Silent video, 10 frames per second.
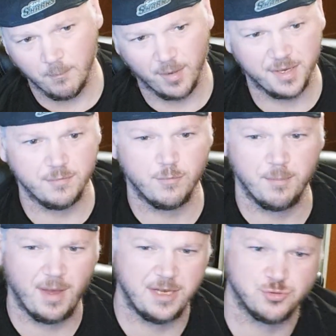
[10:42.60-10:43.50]
but we
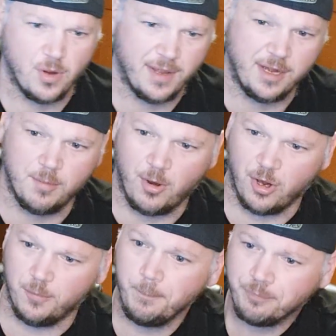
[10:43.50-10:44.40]
might try again
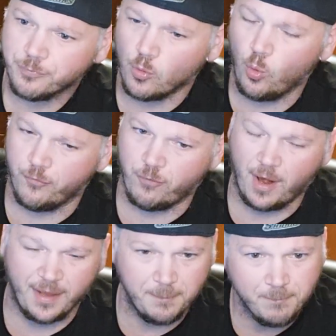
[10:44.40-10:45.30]
tomorrow or
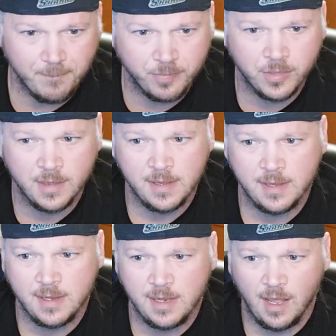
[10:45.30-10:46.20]
Friday,
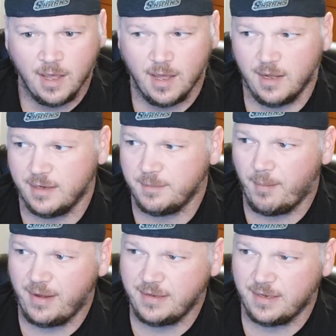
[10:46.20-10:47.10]

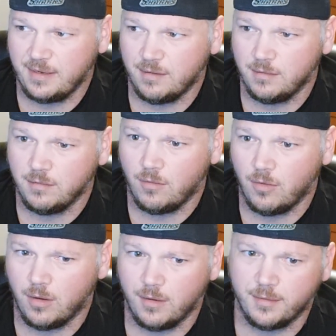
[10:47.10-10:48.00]
depending
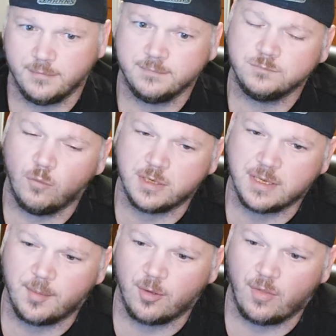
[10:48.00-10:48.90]
on
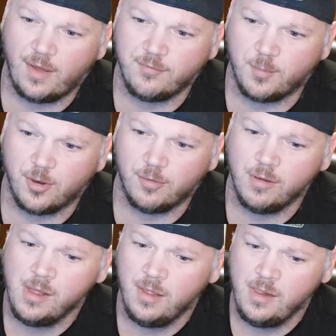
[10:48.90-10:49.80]
live tomorrow.
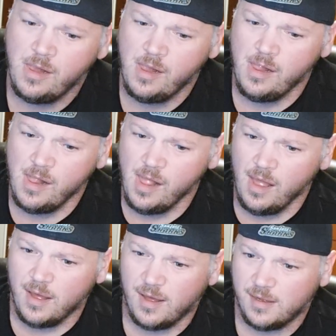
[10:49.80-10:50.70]

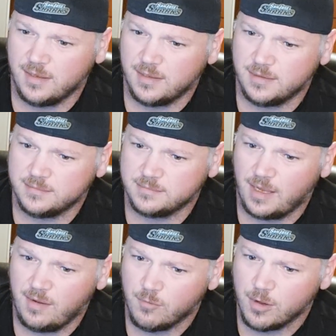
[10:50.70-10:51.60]
And
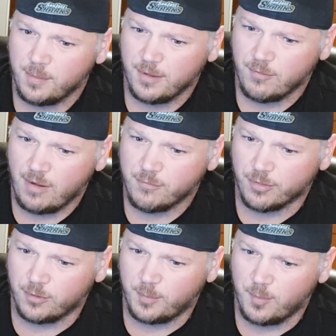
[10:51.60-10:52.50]
we're gonna play around with it
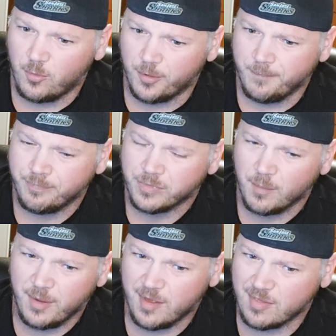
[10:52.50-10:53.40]
a little bit more
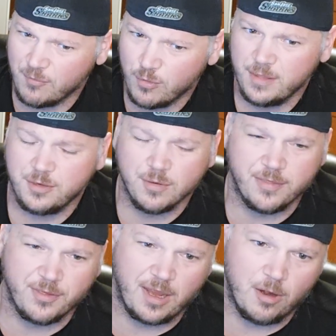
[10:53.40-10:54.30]
because I really do
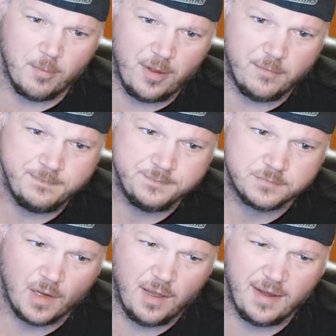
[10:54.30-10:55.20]
get the caramel,
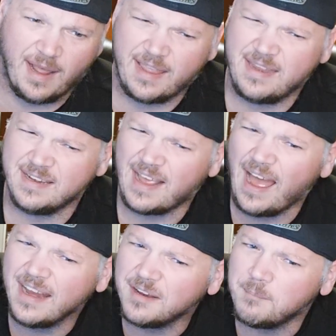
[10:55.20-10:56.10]
and I can
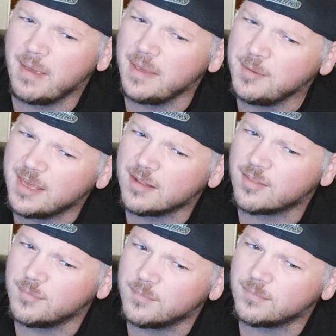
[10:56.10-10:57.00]
kind of maybe get
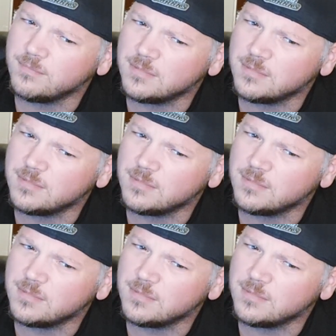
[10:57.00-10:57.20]
some